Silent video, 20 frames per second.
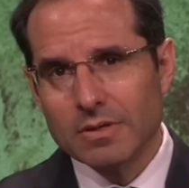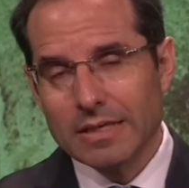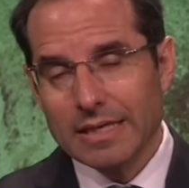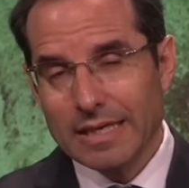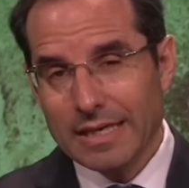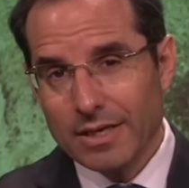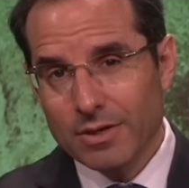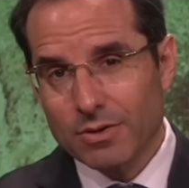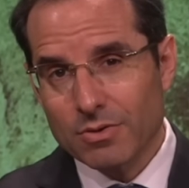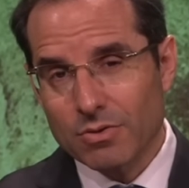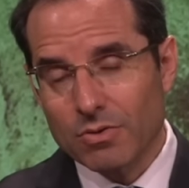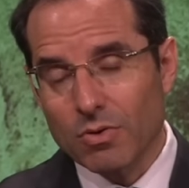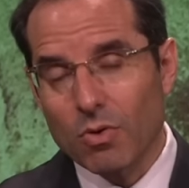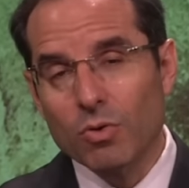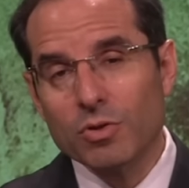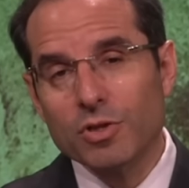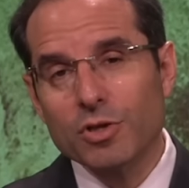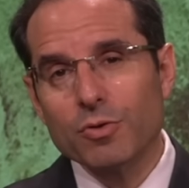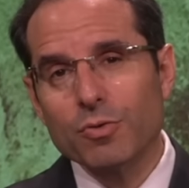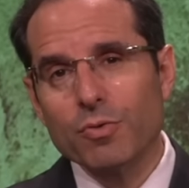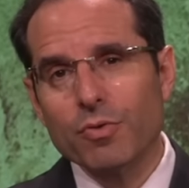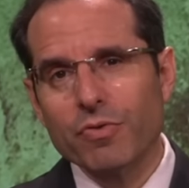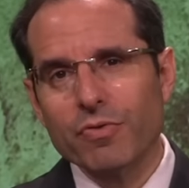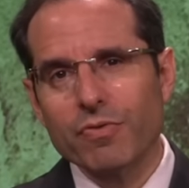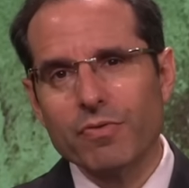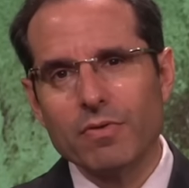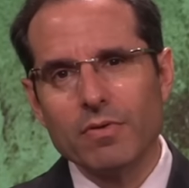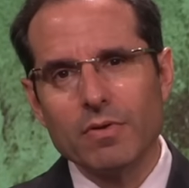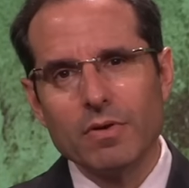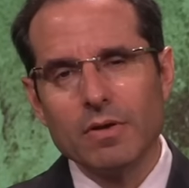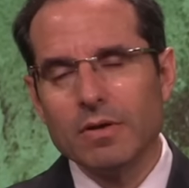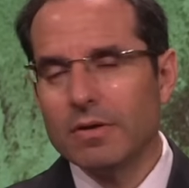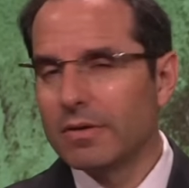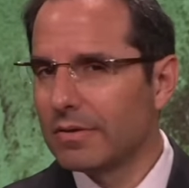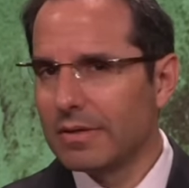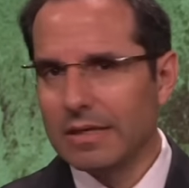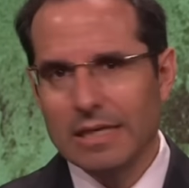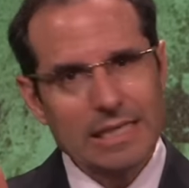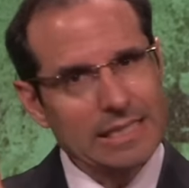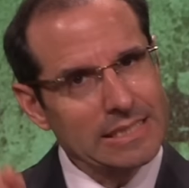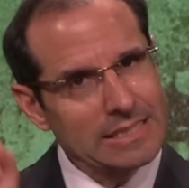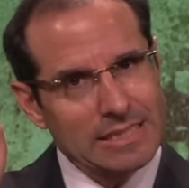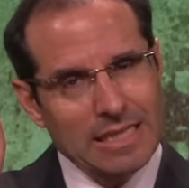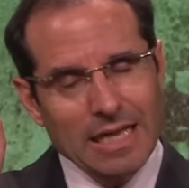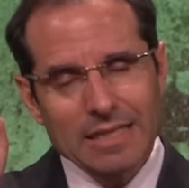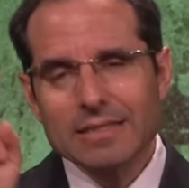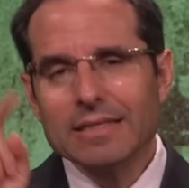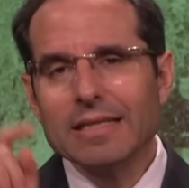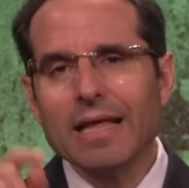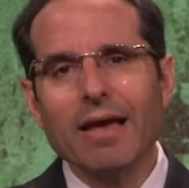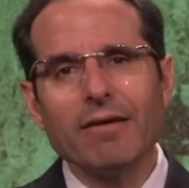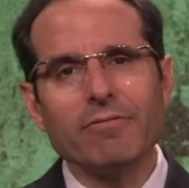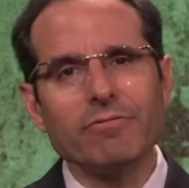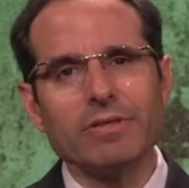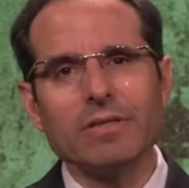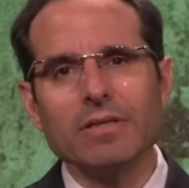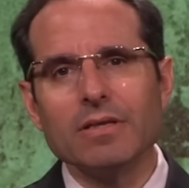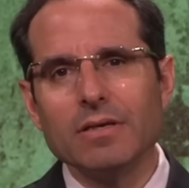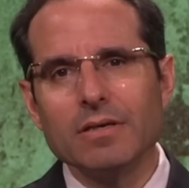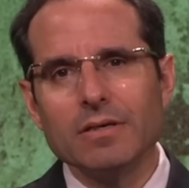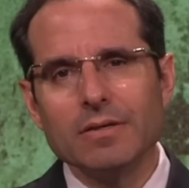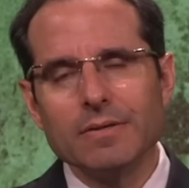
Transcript: here on earth. It's not in heaven.